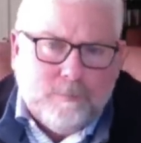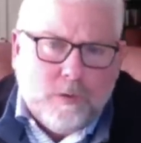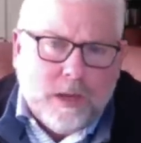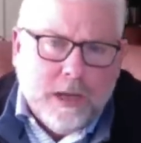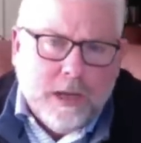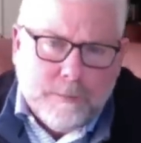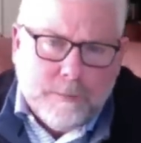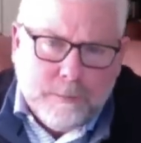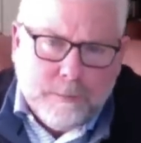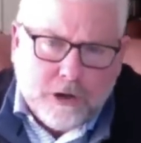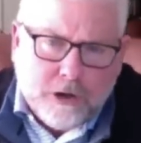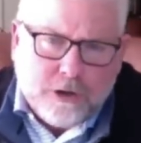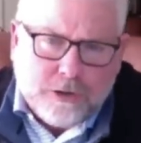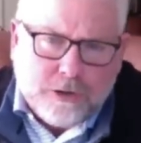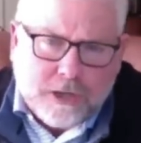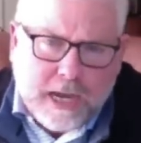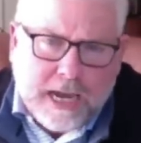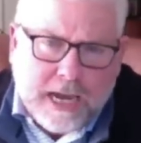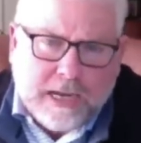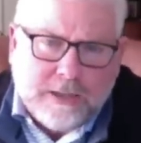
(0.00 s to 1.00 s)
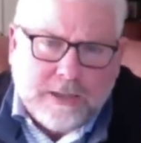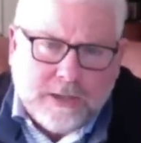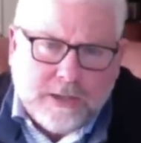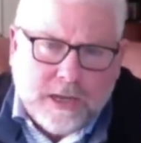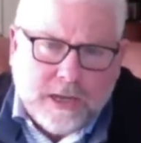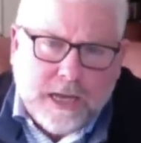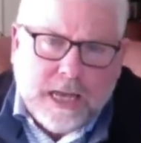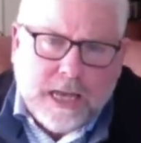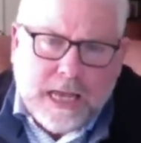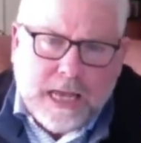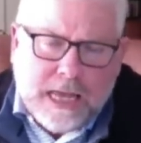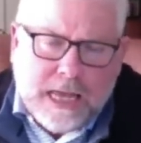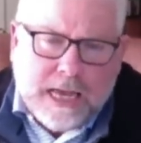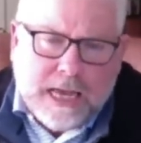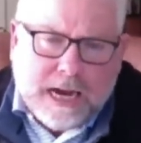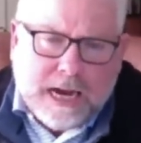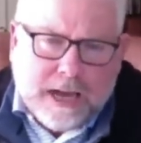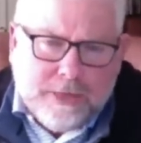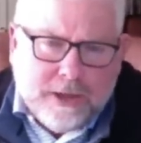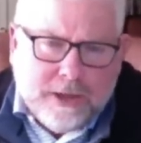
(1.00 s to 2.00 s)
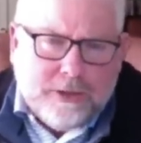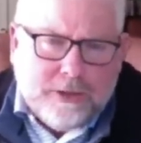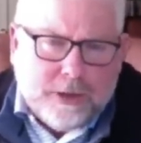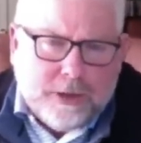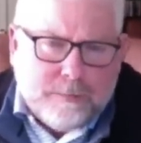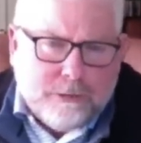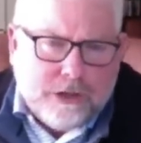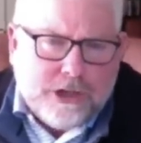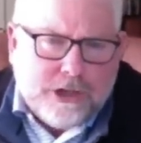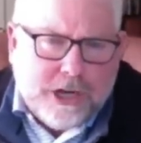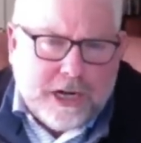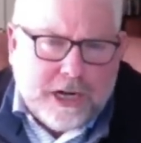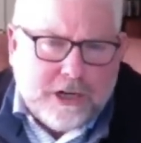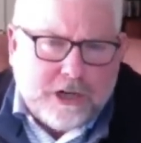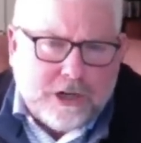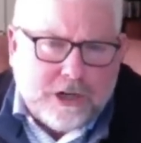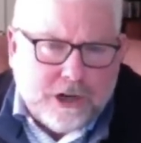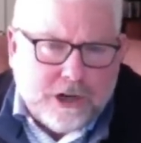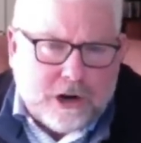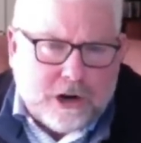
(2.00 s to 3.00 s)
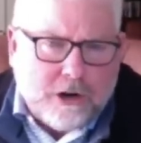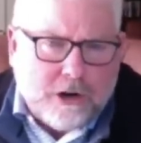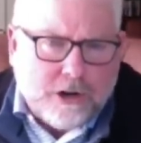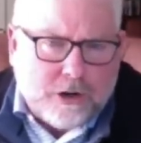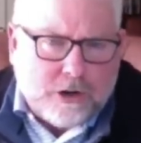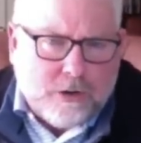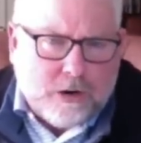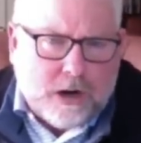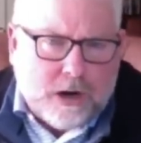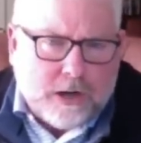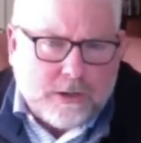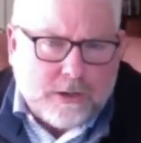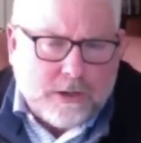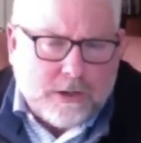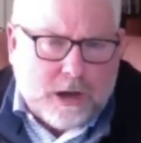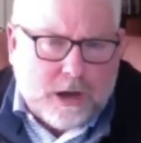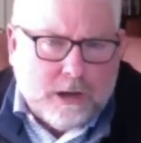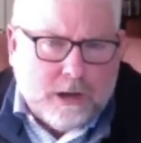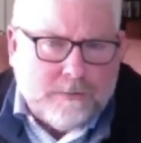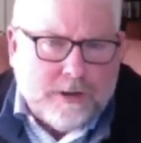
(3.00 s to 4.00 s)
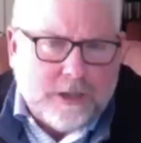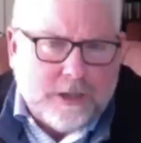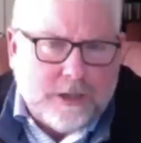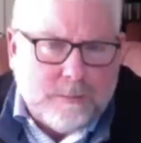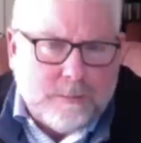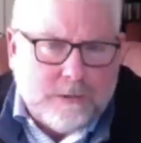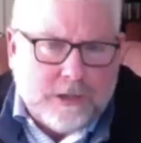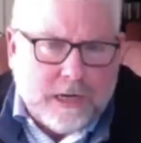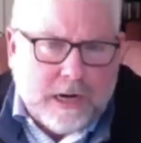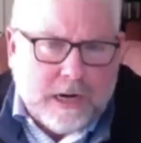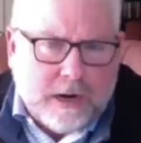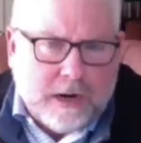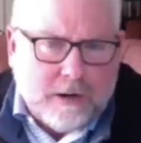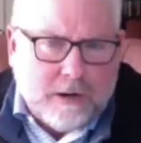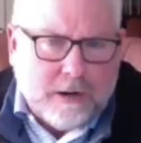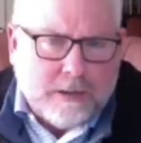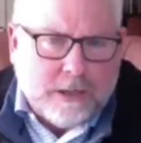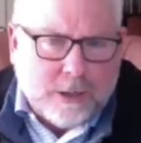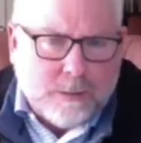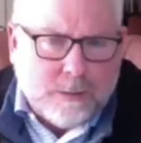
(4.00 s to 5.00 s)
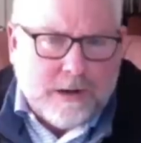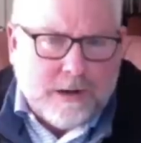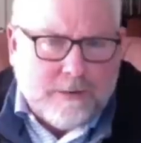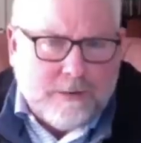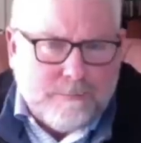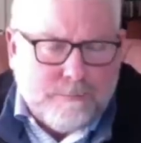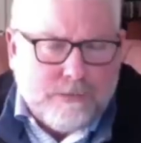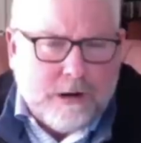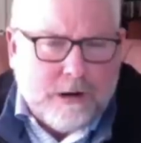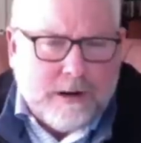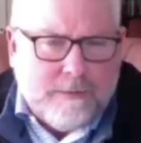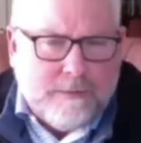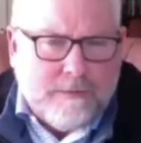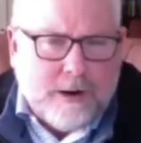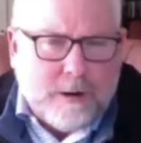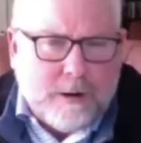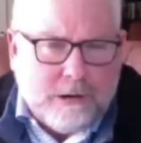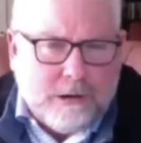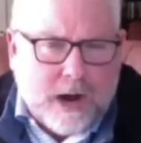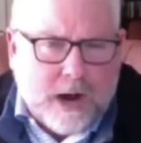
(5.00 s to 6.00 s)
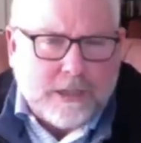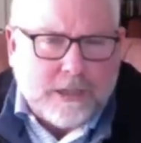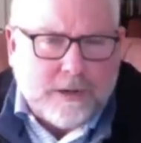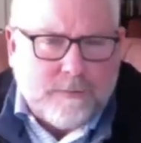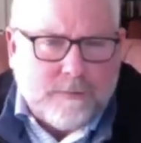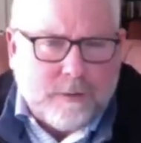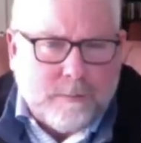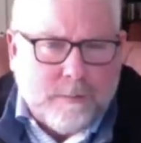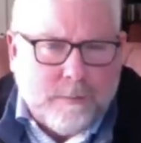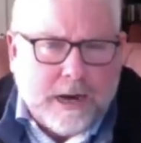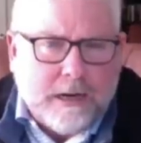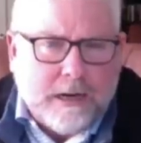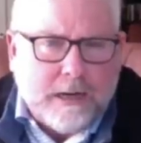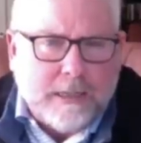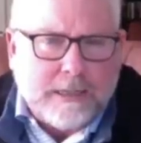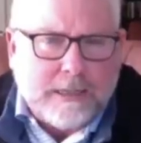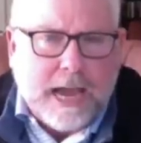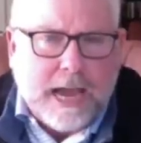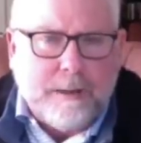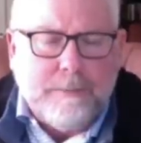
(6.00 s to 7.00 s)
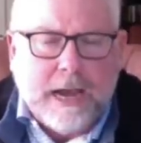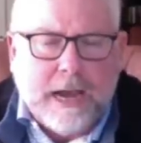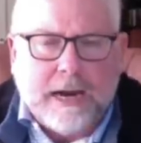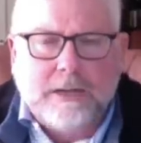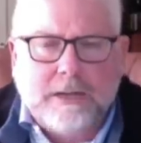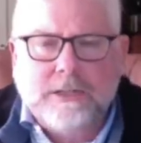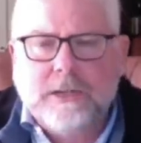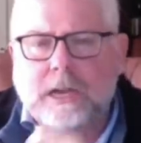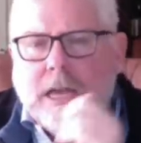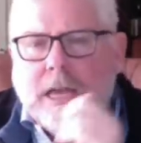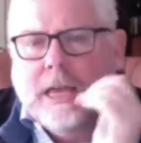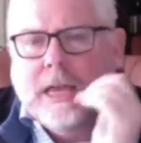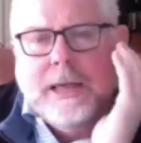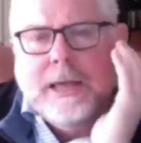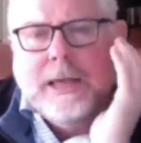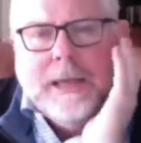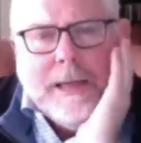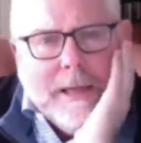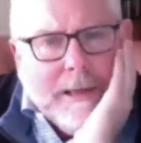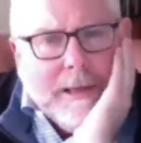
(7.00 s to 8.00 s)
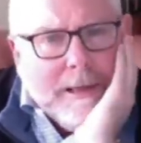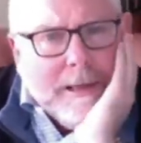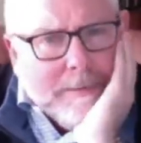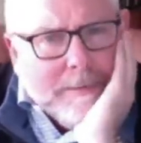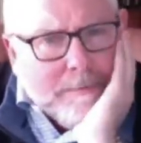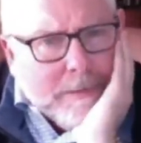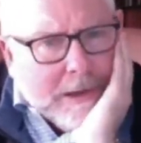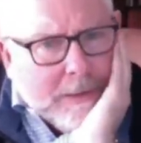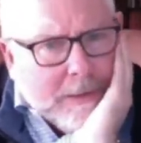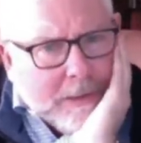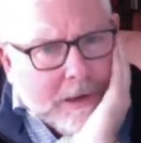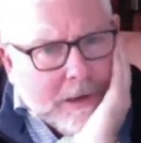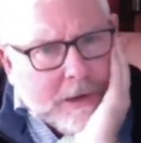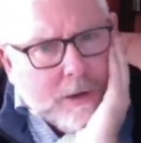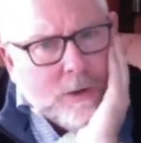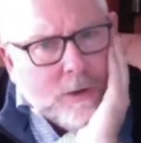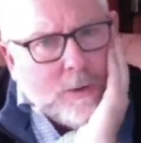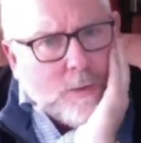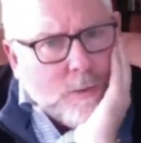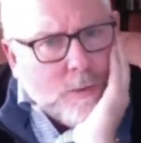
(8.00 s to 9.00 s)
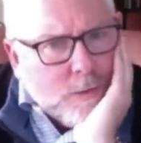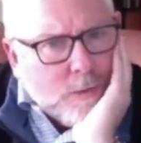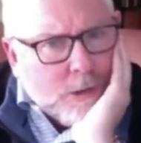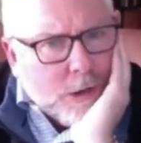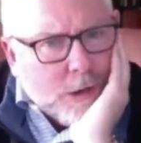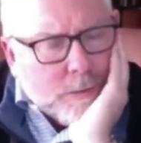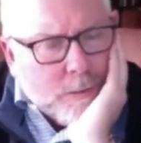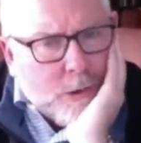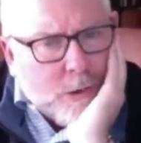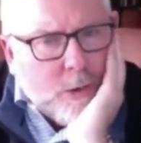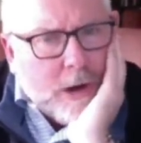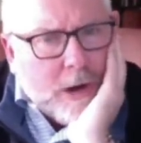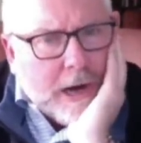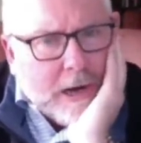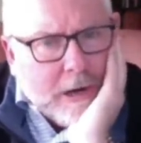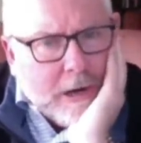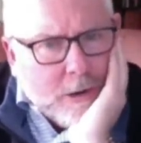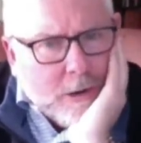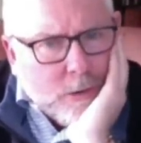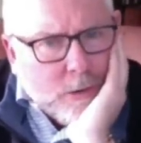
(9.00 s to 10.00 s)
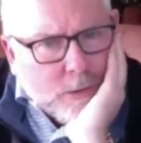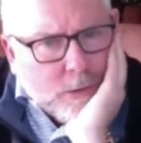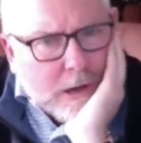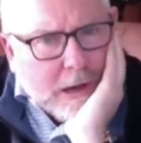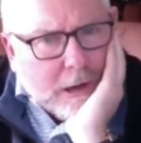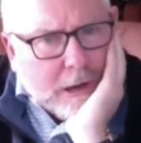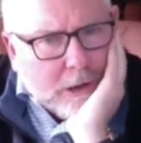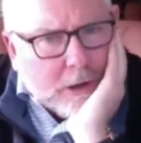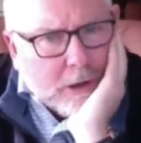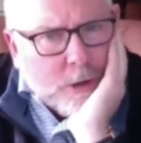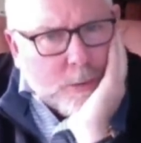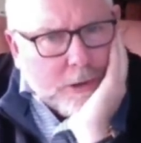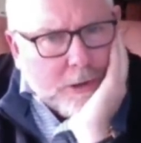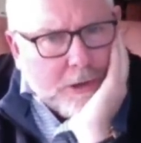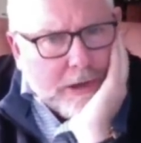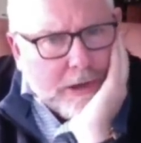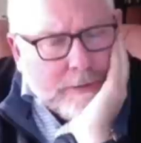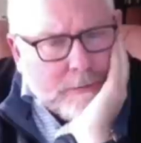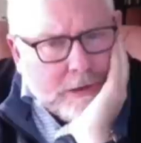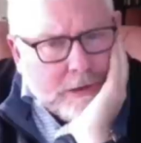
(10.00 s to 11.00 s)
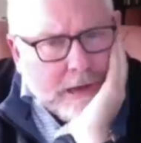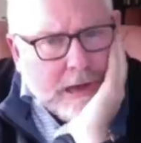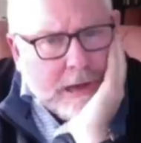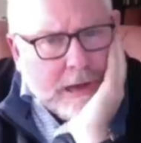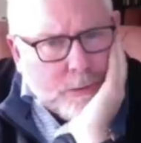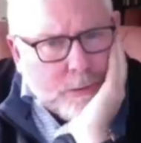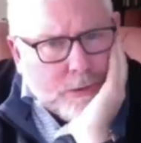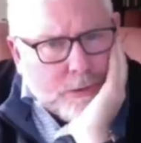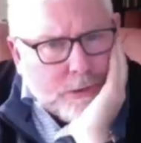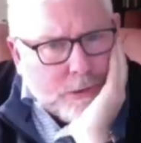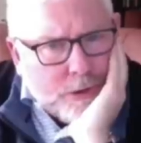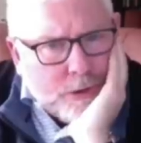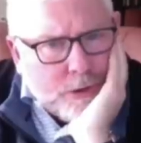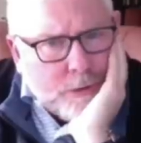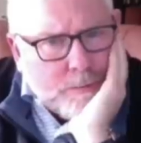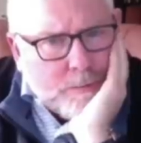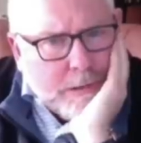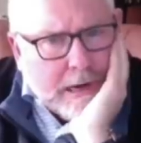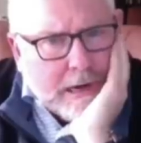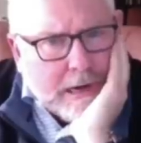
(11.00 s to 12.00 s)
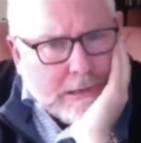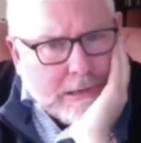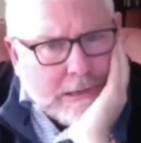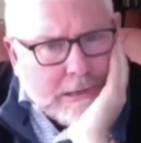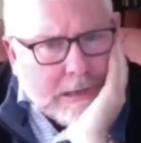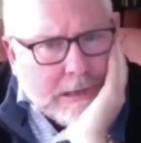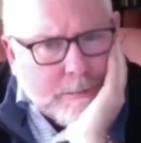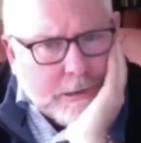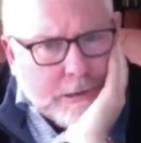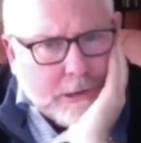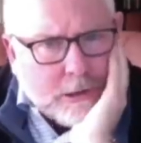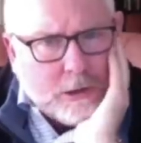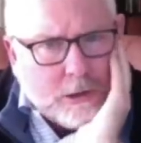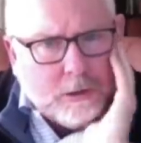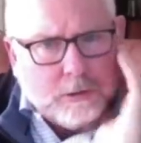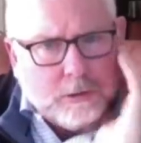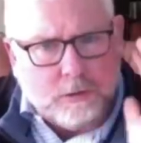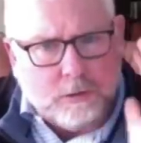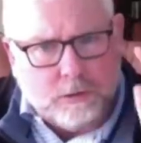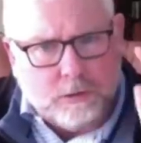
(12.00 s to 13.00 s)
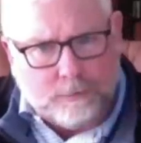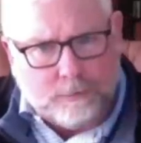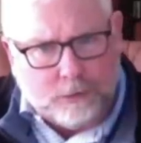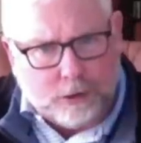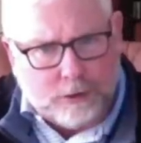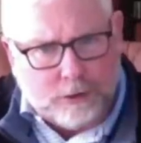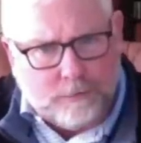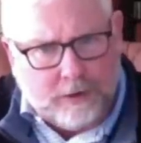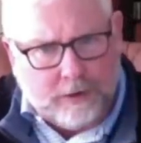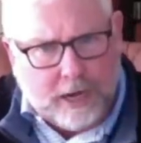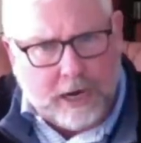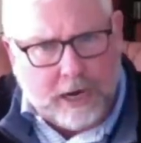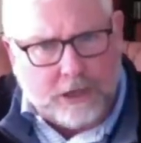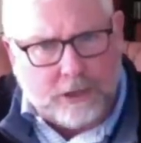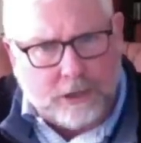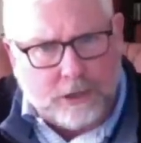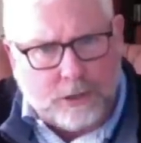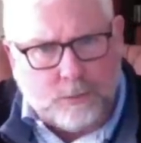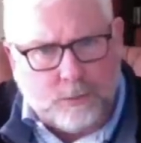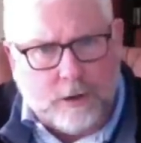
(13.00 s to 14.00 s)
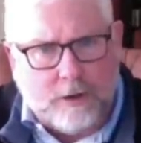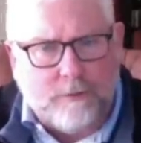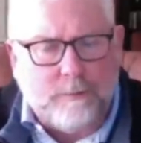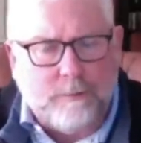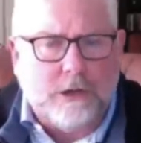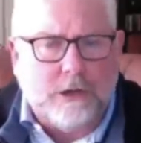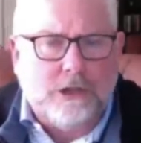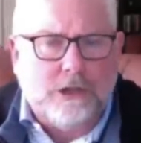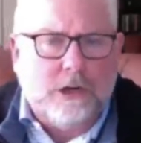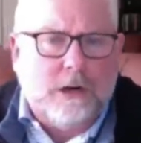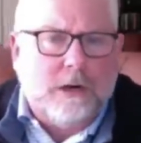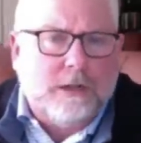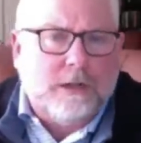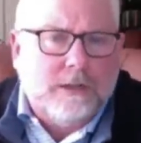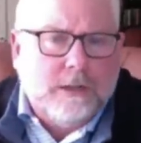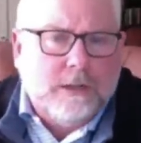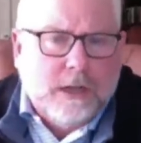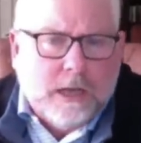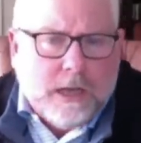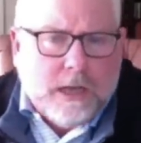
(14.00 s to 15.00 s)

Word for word: In Berkshire's case, I think the depreciation charge across all of its subsidiaries has been a pretty fair proxy for maintenance CapEx. And then you, to your point, you kind of look at what they've done with their two big seminal diversifications away from insurance